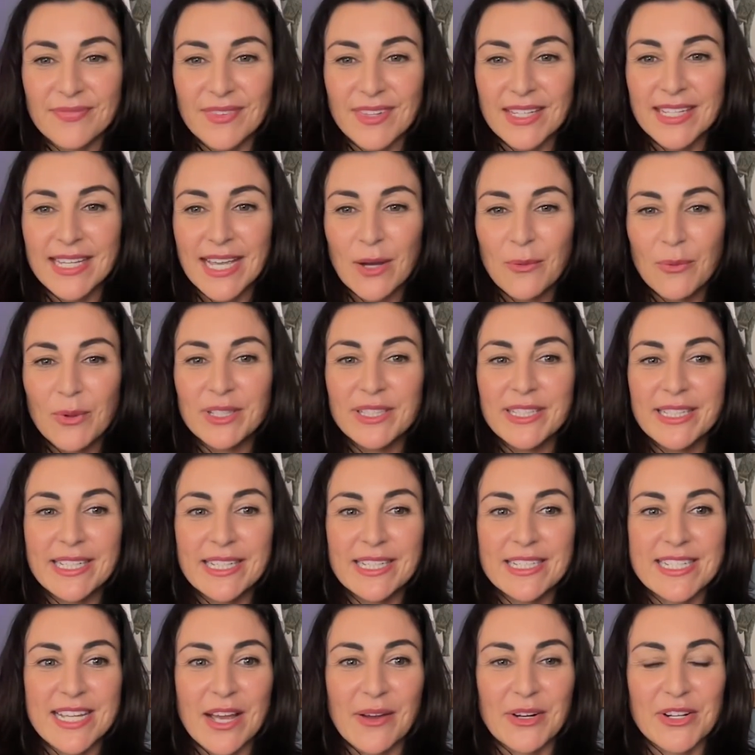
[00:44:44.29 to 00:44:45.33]
Yeah, we'll link
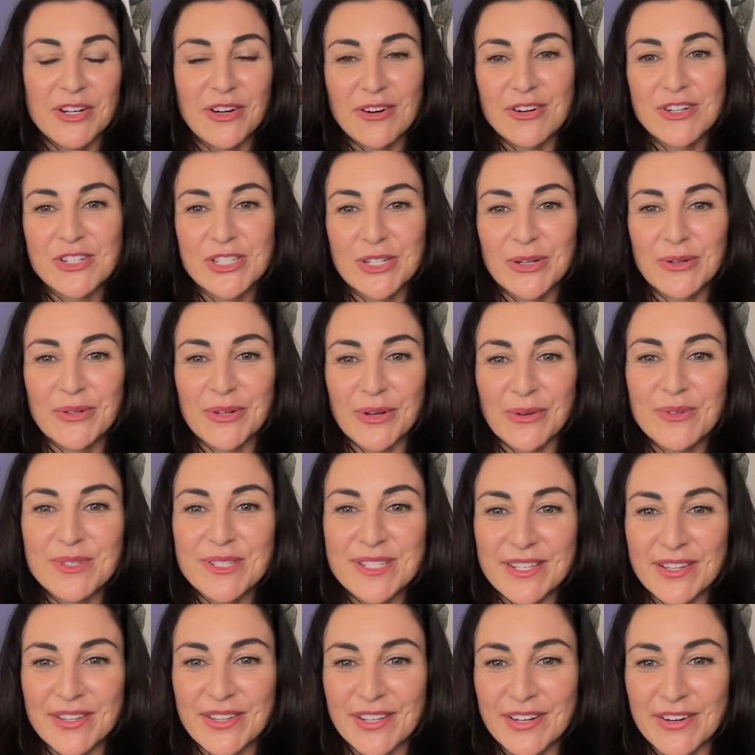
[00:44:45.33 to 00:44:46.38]
it down in our show
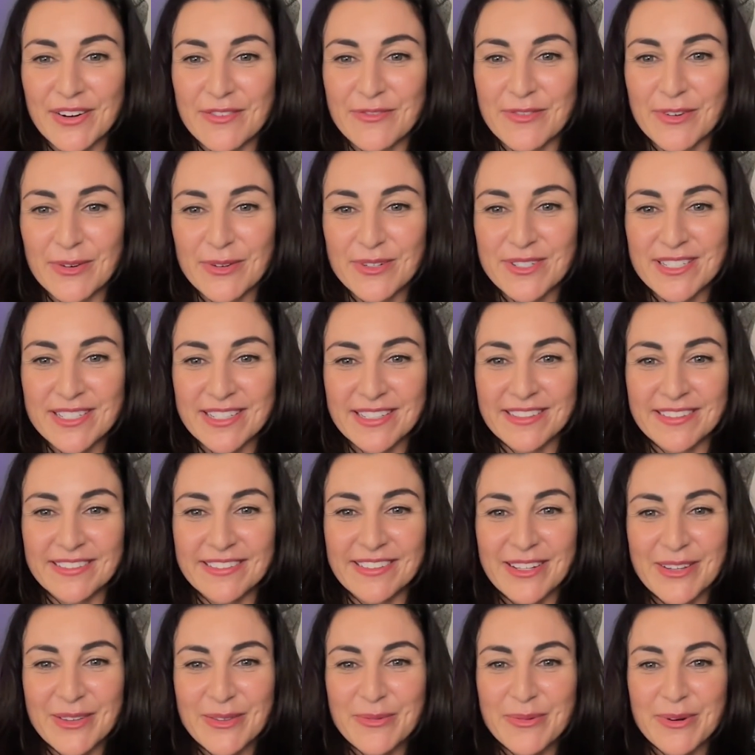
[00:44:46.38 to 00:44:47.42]
notes so that our folks can
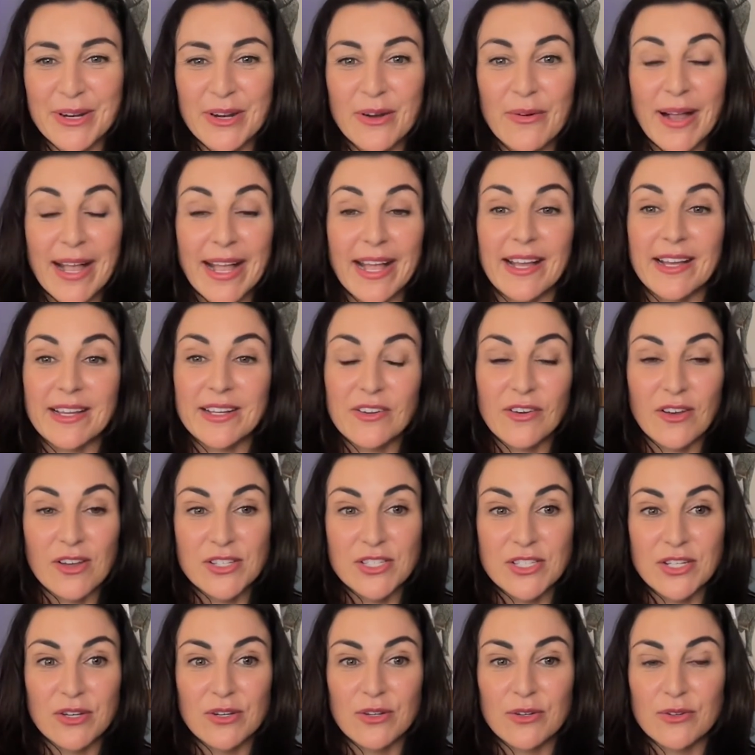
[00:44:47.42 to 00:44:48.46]
click through, and
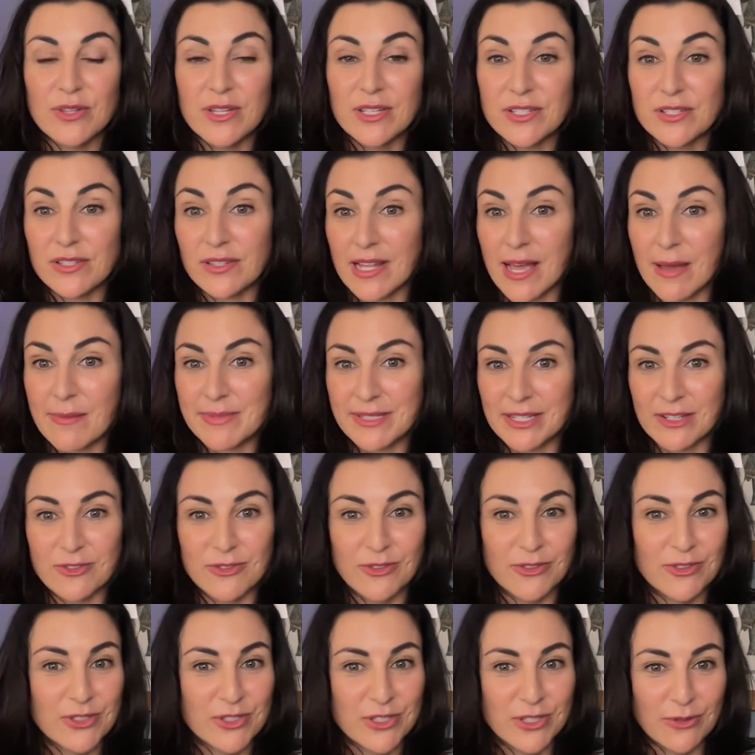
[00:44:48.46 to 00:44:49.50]
also the Lab
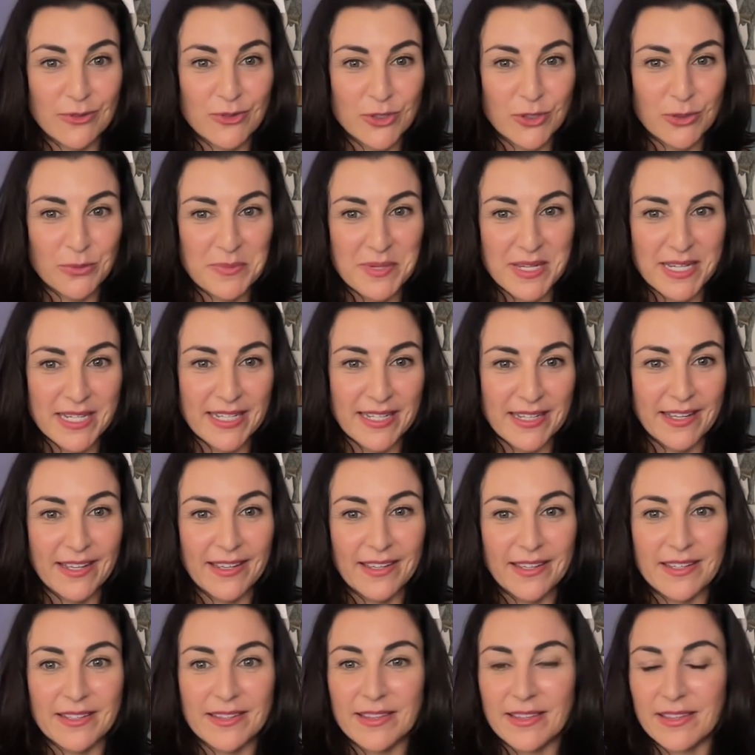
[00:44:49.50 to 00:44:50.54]
Central social media
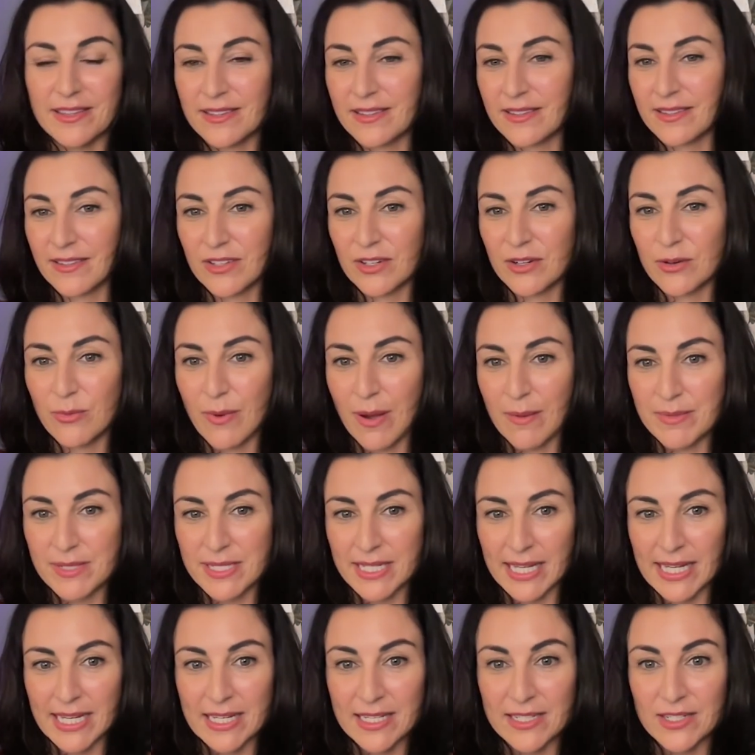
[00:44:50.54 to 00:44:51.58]
and your
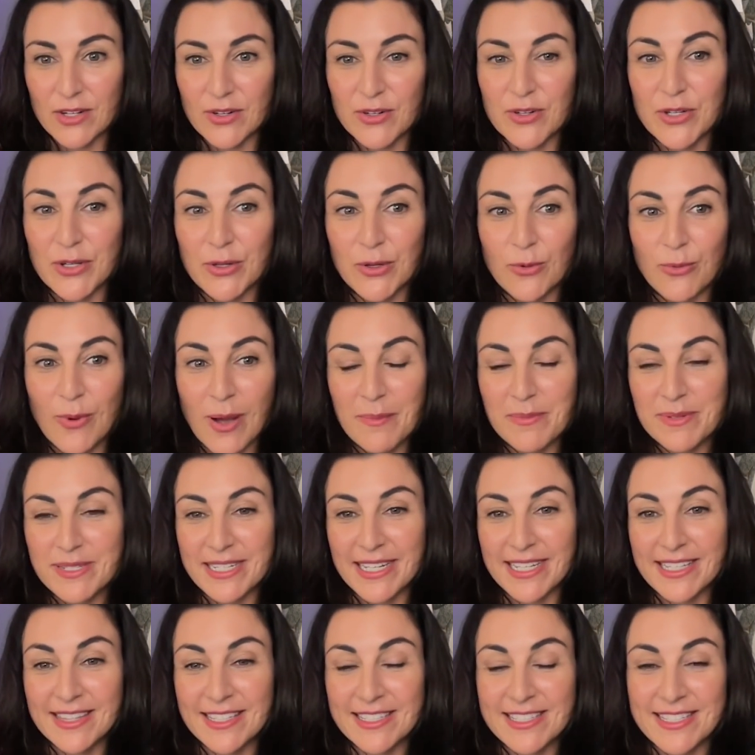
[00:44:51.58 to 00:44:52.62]
website, your new
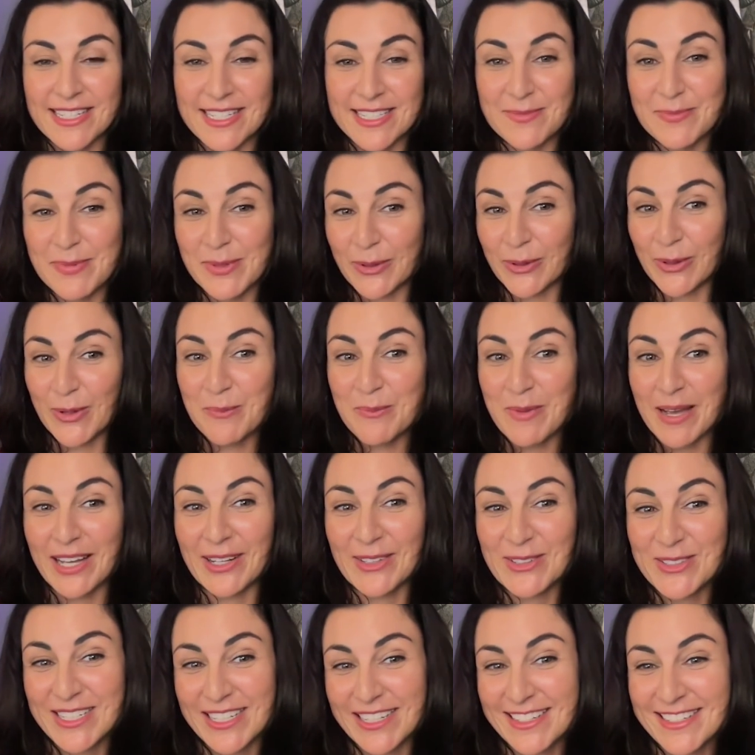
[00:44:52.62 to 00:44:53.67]
website that says "Building
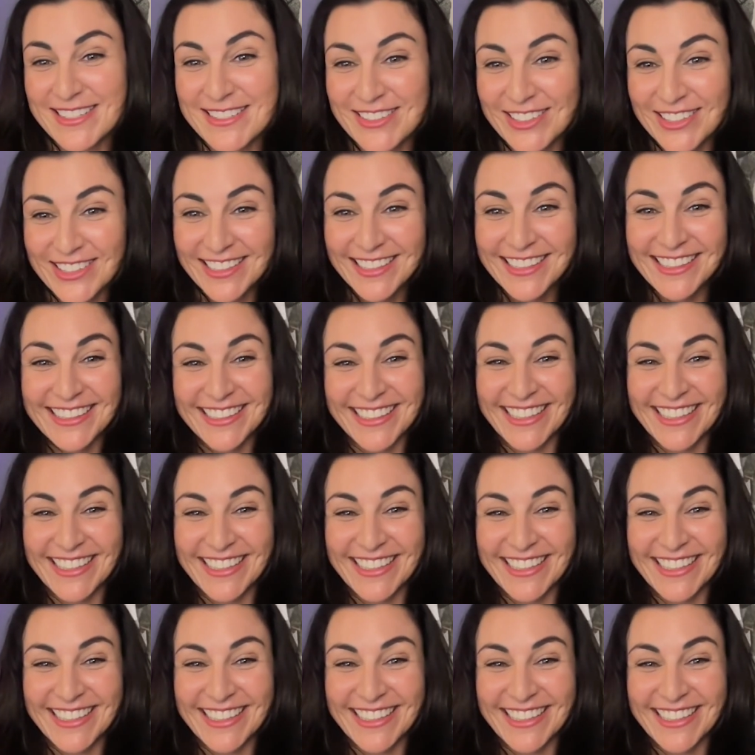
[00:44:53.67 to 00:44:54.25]
Biotechs" on it.